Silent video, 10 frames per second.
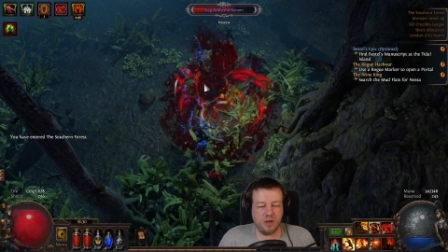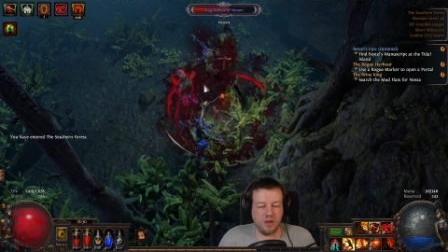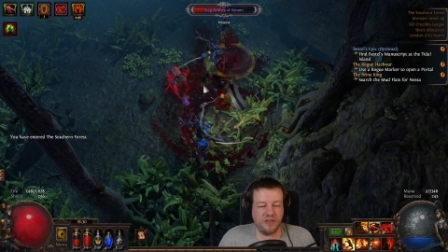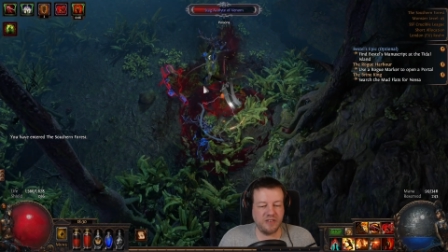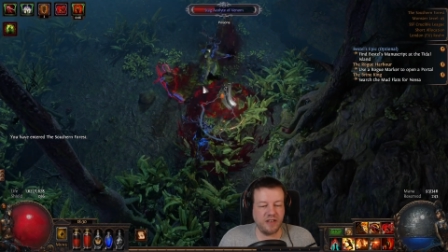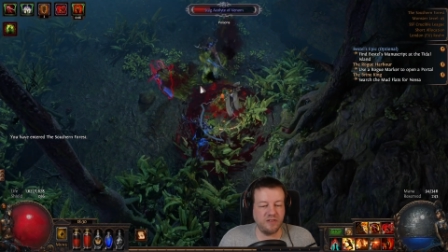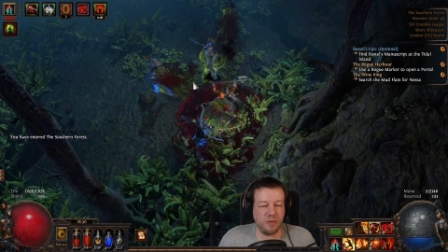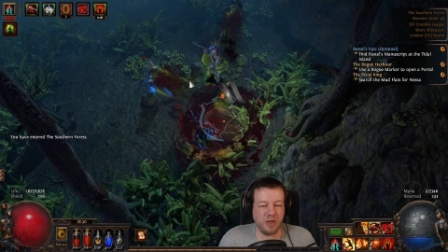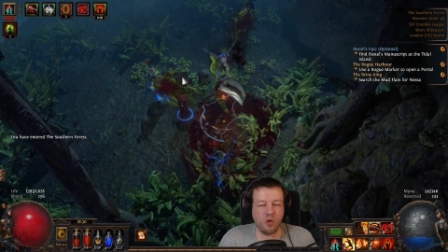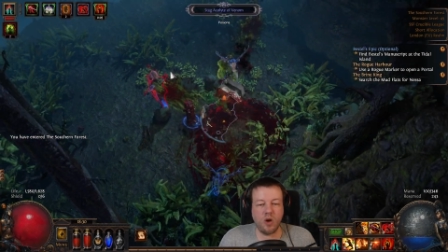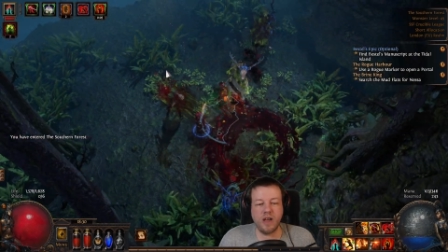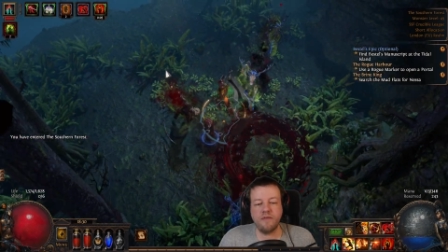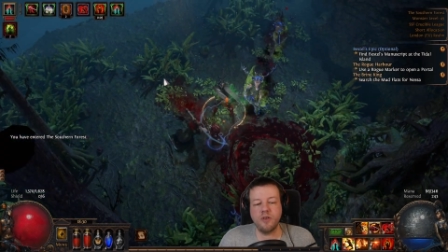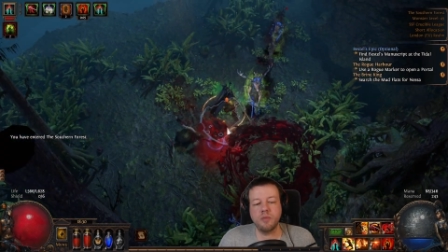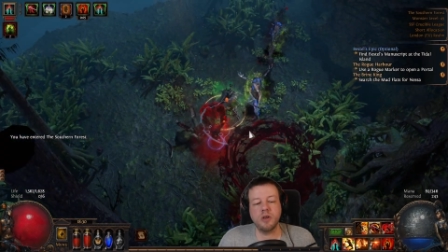And there tends to be quite a
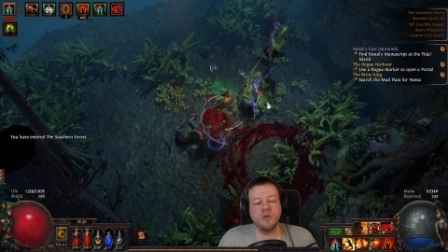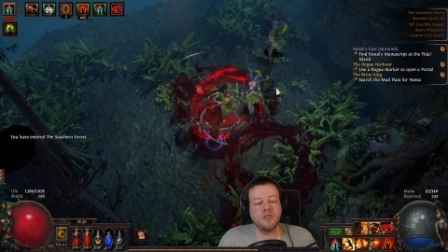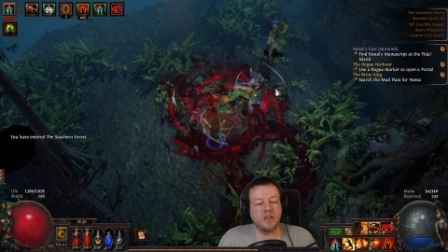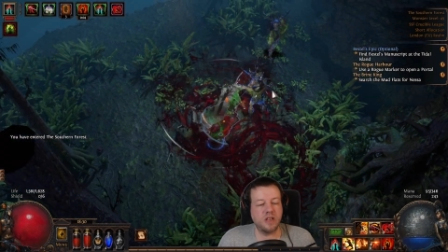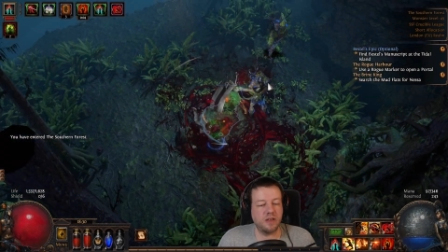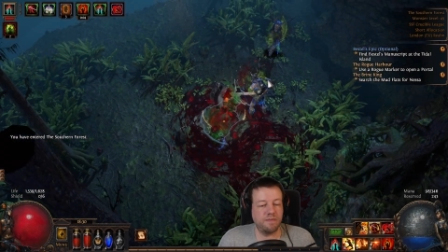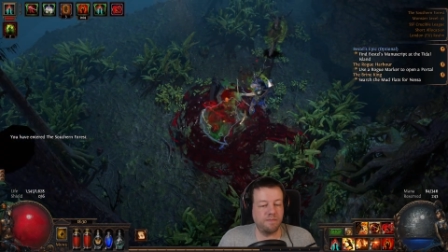few blues in here.